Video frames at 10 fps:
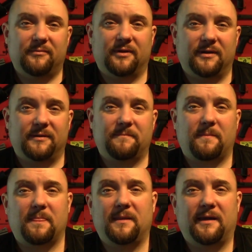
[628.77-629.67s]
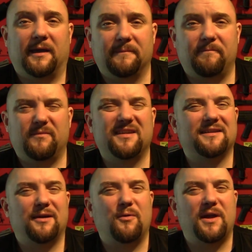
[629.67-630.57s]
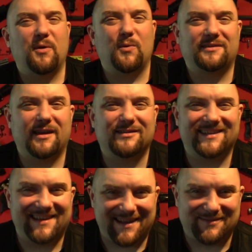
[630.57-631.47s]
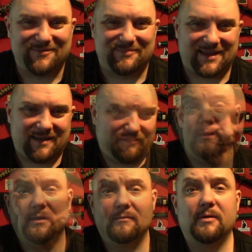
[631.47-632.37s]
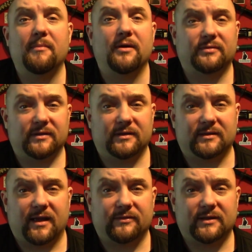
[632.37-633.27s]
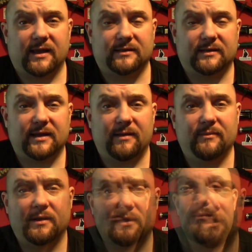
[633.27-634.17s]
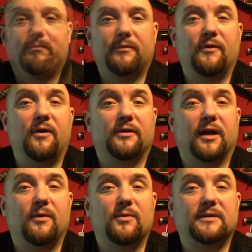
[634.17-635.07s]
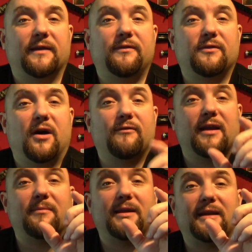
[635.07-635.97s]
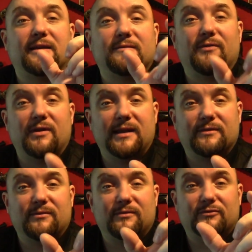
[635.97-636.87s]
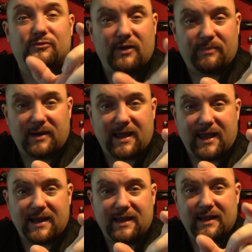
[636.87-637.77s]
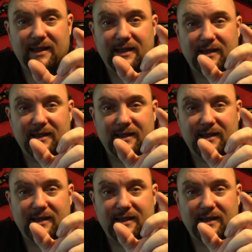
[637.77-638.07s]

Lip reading: But yeah, it always changes a little bit, but most of the stuff stays the same. Before I go, I would say if you've got a recommendation for a little AAA